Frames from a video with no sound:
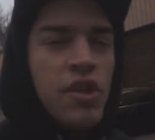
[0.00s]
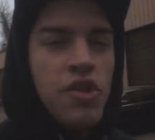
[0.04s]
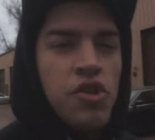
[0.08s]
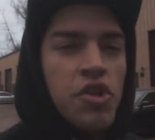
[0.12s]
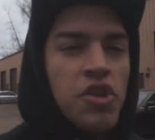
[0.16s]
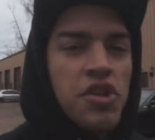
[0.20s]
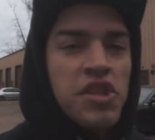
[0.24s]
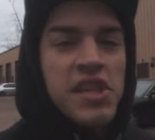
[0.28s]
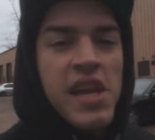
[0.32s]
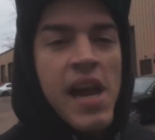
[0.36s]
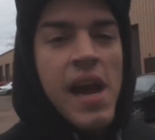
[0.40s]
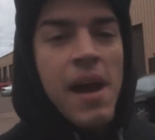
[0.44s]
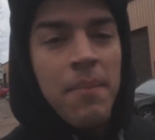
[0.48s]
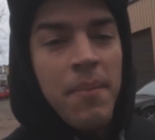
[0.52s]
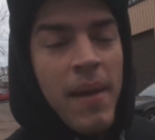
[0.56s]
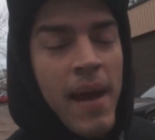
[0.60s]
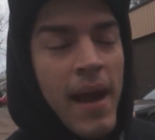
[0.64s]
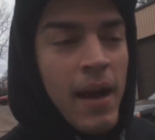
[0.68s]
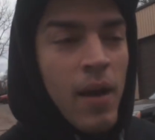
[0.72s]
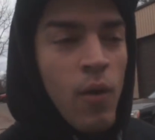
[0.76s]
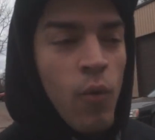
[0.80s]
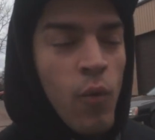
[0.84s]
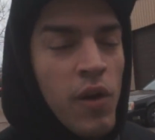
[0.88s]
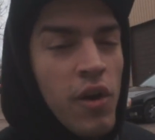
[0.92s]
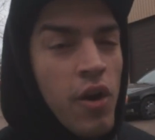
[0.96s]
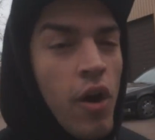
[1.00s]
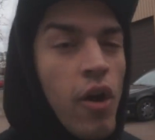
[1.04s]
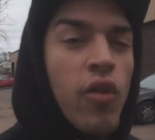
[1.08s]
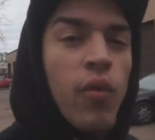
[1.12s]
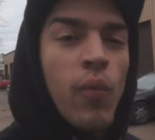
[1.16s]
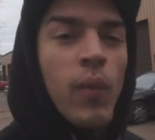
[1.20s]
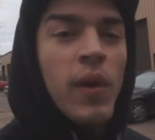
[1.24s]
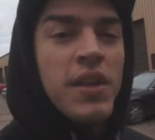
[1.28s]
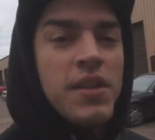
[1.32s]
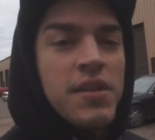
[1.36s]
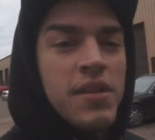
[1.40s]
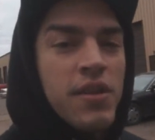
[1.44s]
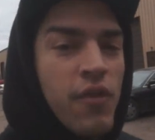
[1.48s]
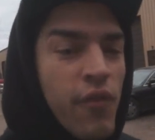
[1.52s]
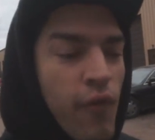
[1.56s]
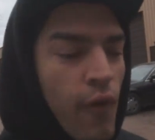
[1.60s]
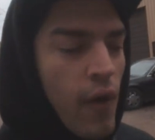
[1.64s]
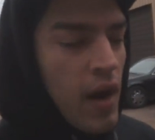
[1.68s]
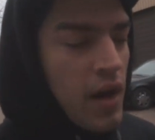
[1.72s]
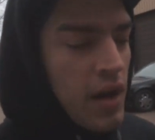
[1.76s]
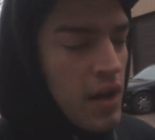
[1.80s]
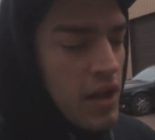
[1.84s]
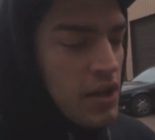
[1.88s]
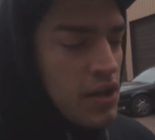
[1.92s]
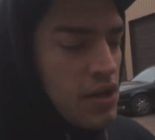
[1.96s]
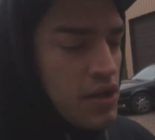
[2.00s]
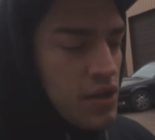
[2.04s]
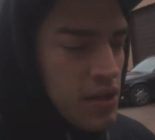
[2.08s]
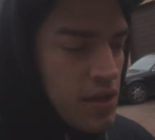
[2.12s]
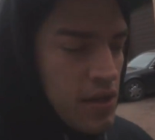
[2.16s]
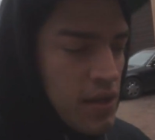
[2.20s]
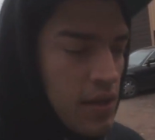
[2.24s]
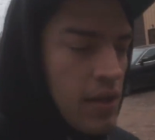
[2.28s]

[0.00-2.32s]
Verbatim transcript: Just got back, went all the way to Greenwich